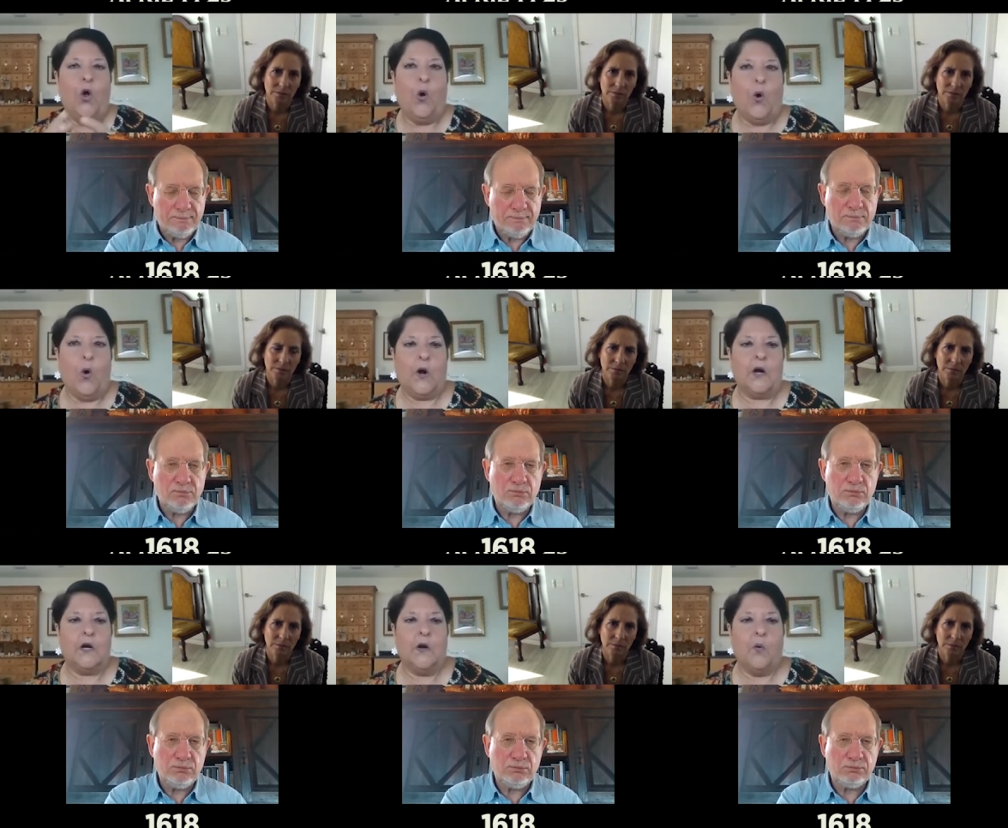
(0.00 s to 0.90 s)

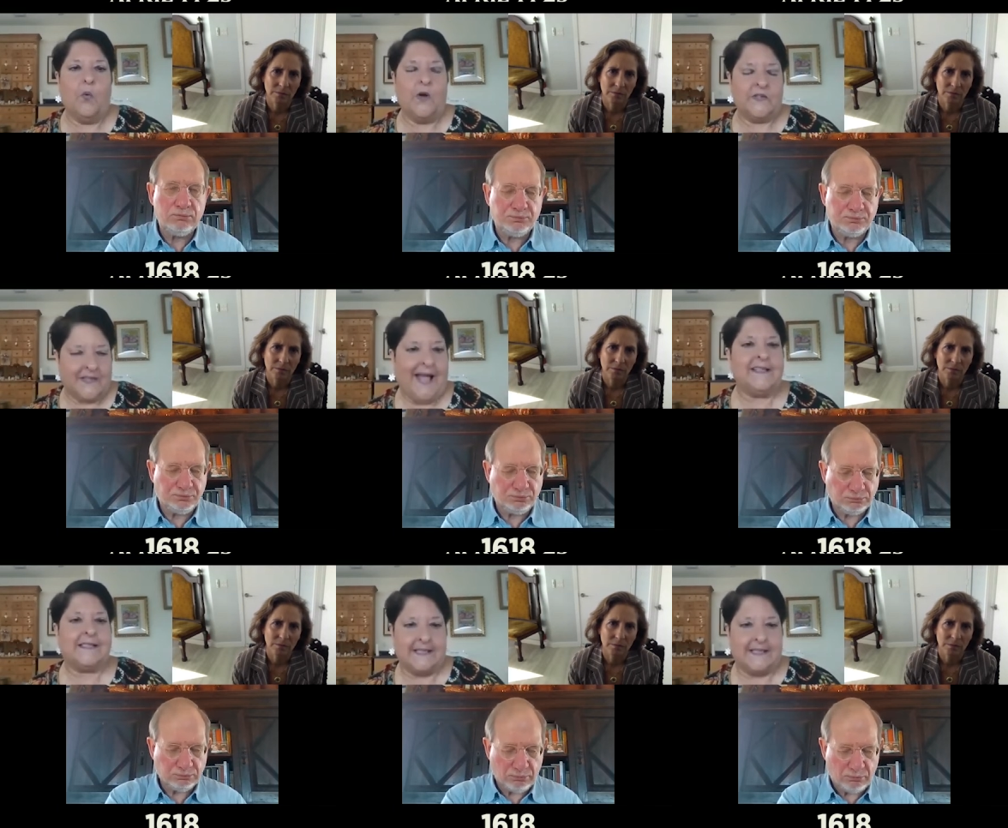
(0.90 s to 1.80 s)
Speaker 1: or was that
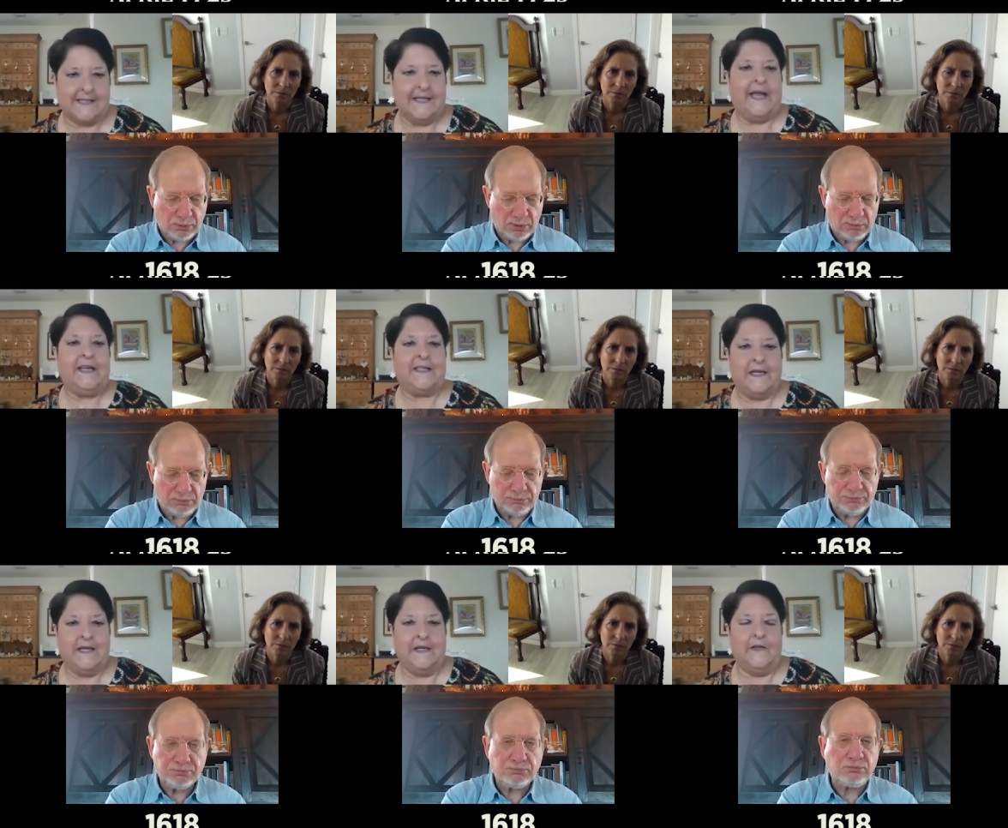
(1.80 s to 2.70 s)

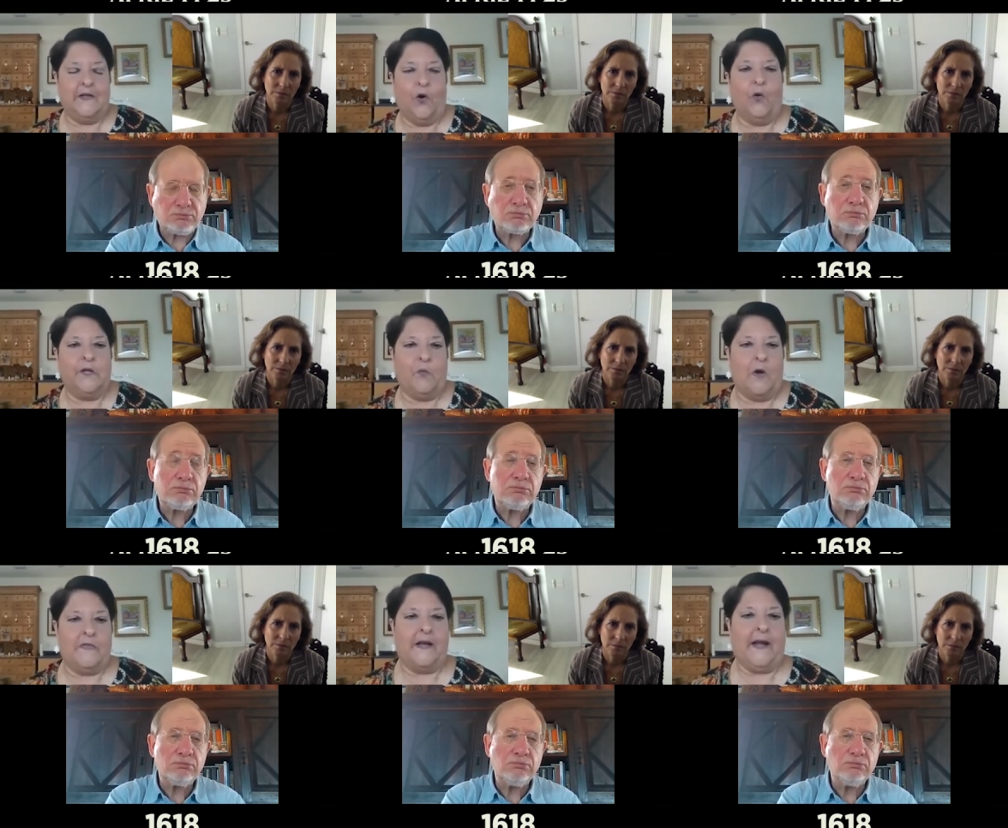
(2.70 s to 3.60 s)
1618 the only
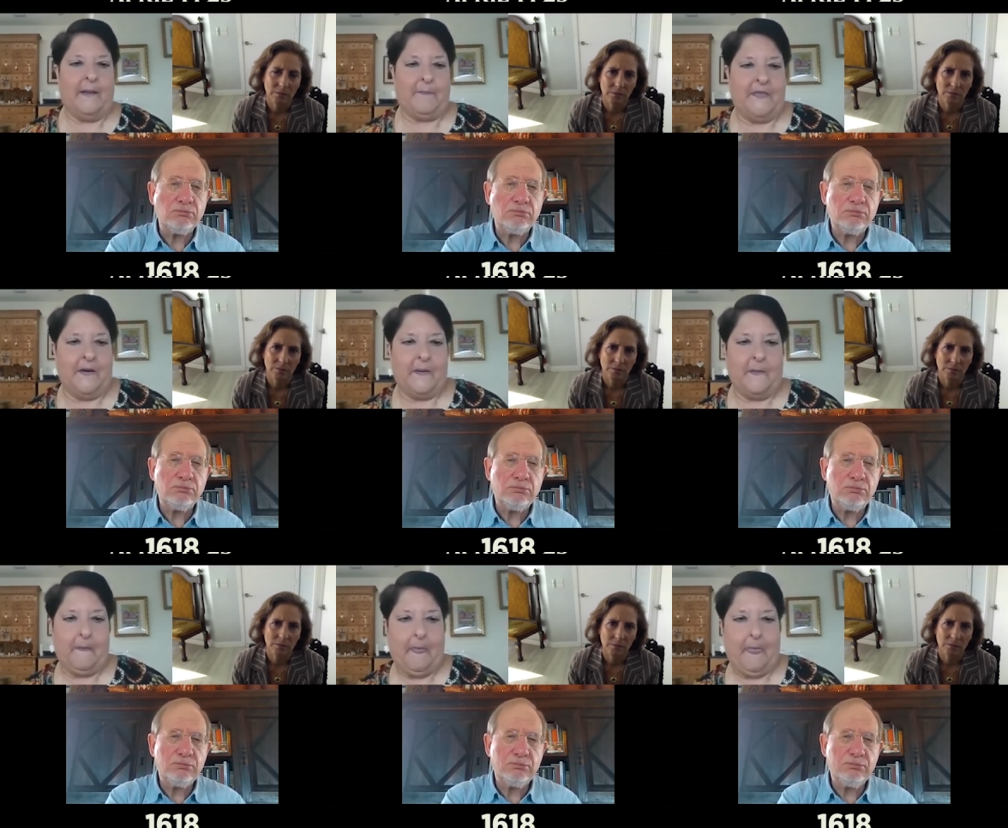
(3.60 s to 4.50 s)
one that happened there?
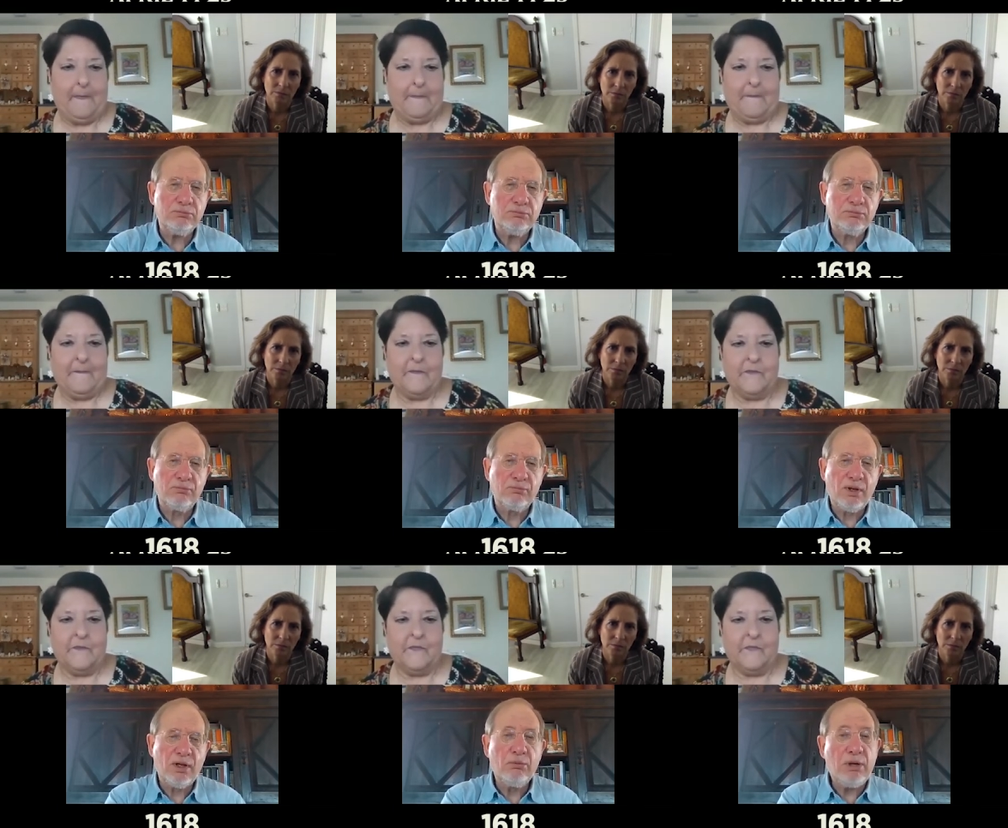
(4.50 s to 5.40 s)

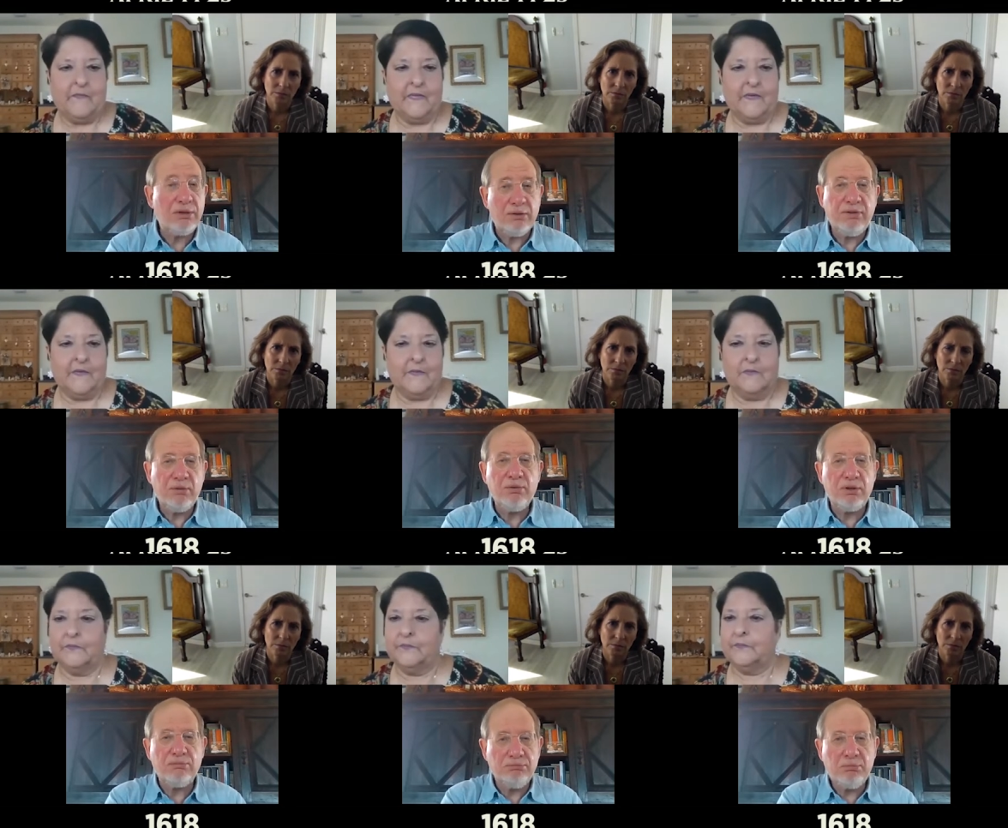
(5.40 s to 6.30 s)
Speaker 2: Well, there
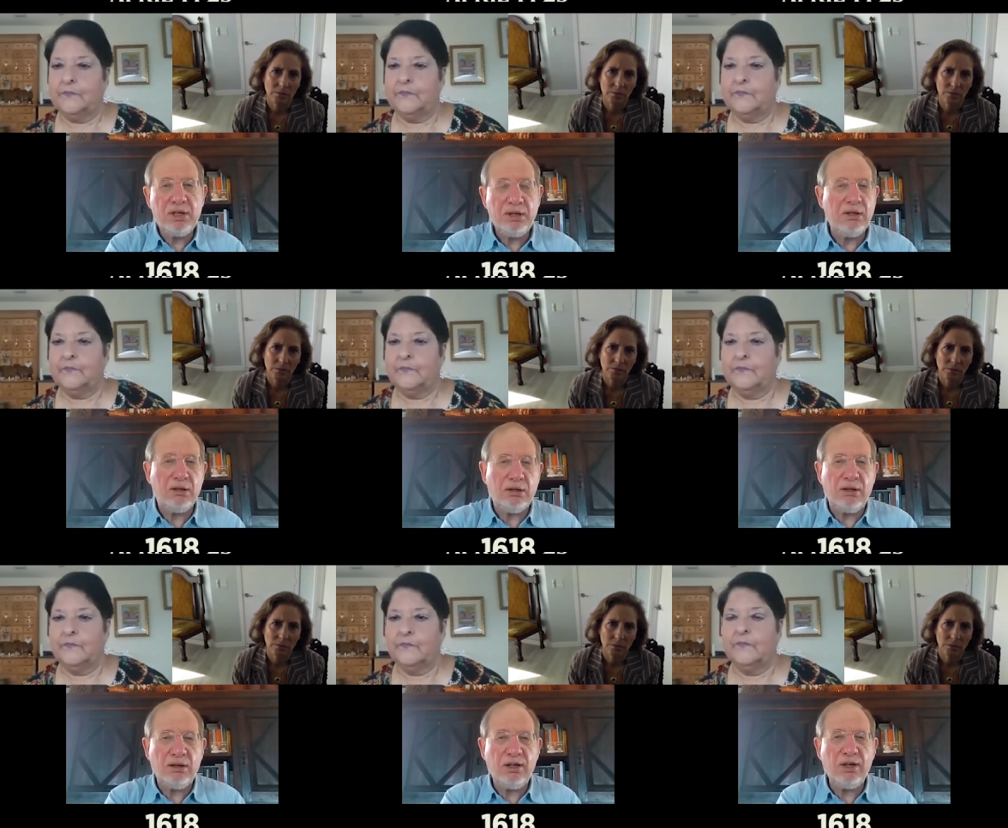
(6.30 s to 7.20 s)
were many
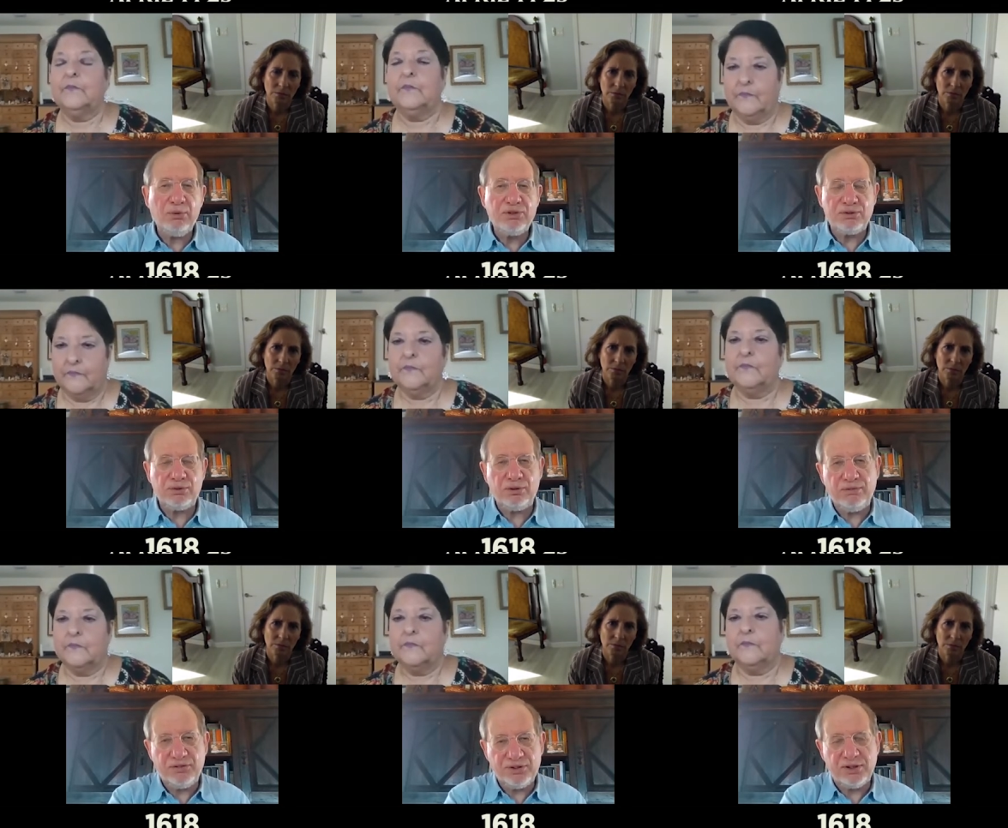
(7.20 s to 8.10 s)
uh, inquisitorial
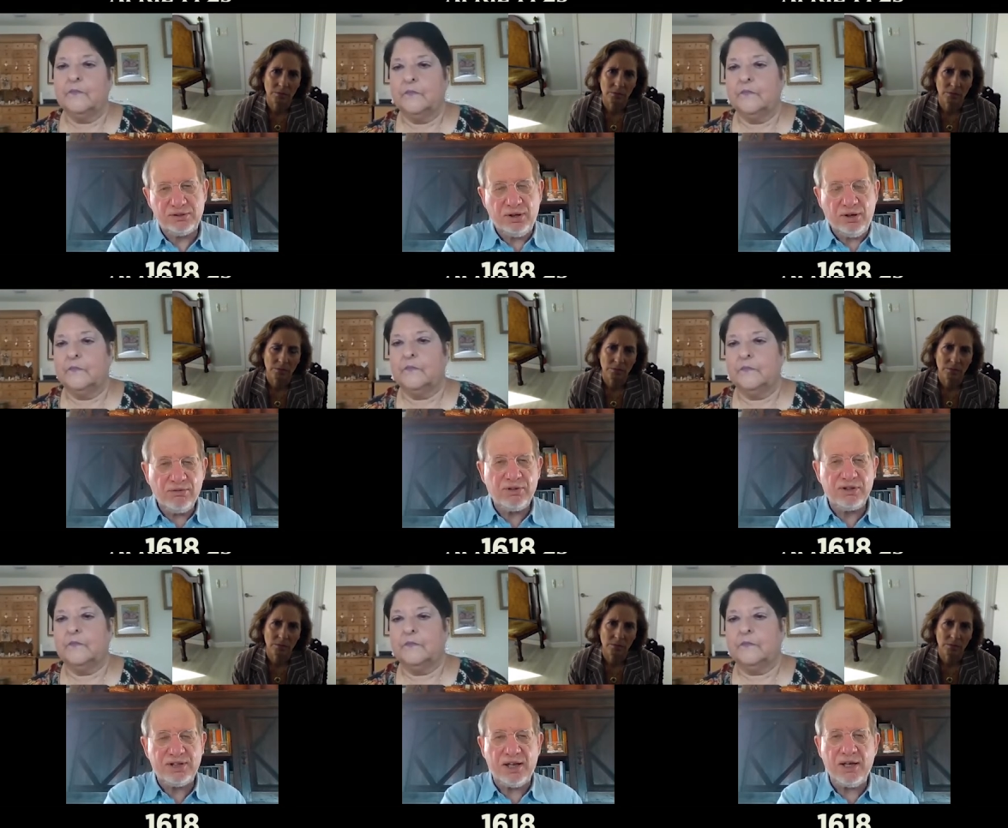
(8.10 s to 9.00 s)
visits over the
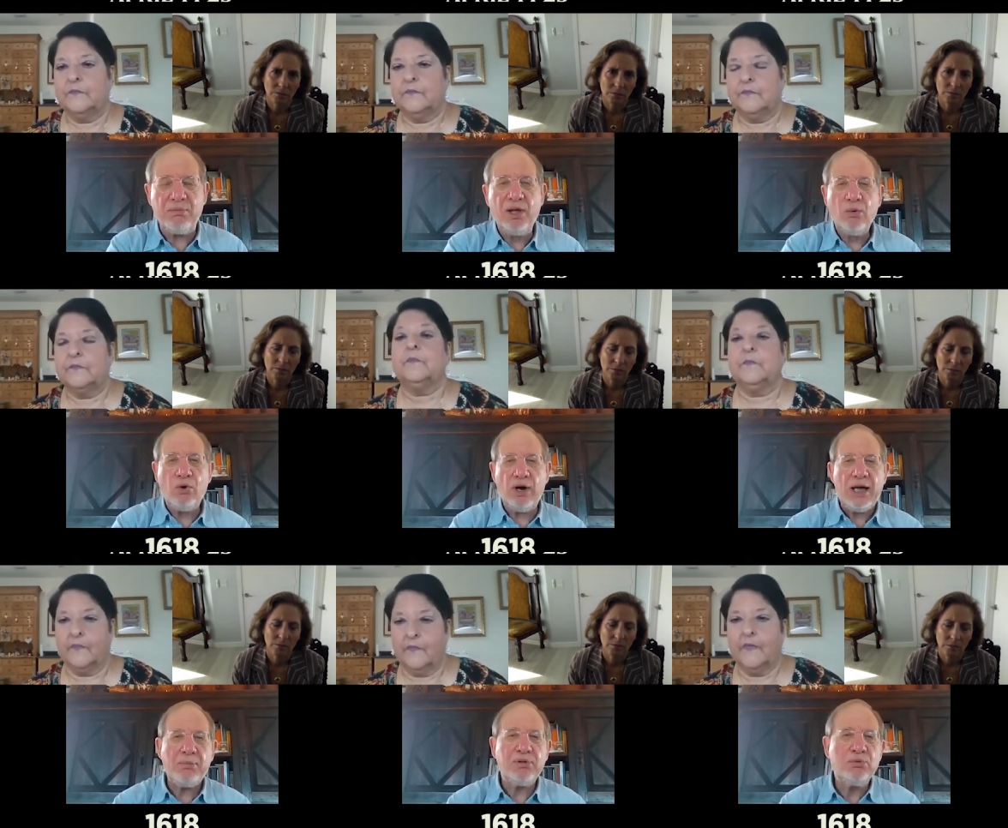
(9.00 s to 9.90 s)
time. What
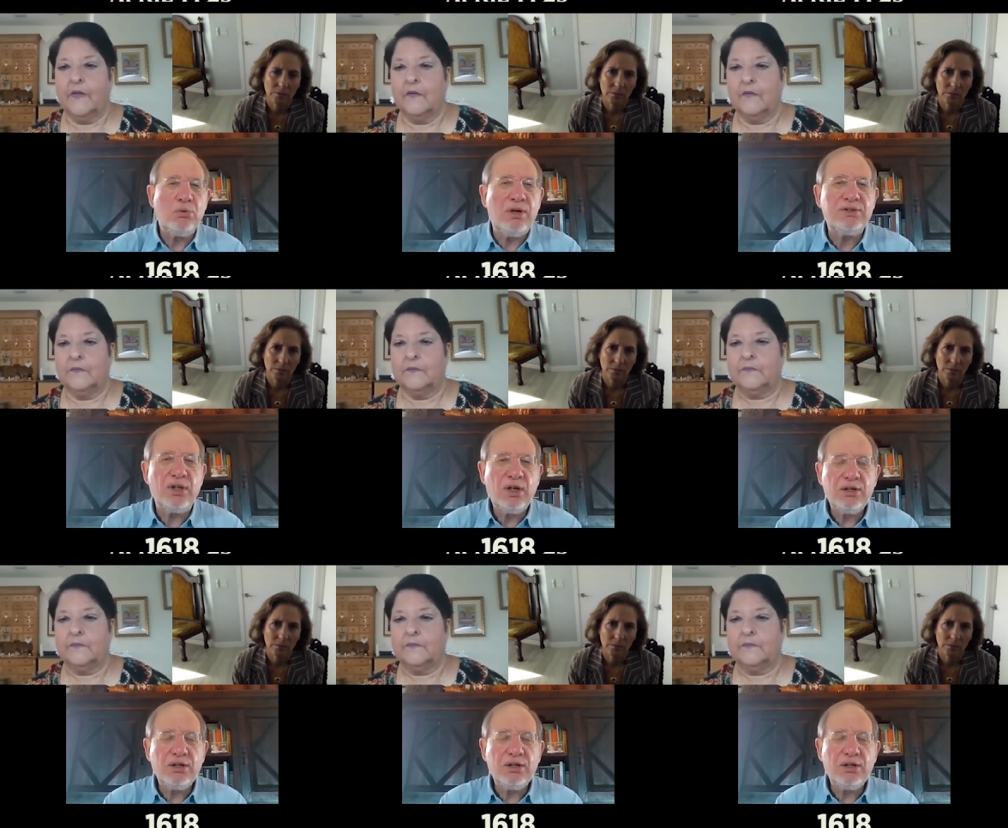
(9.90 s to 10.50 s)
happened was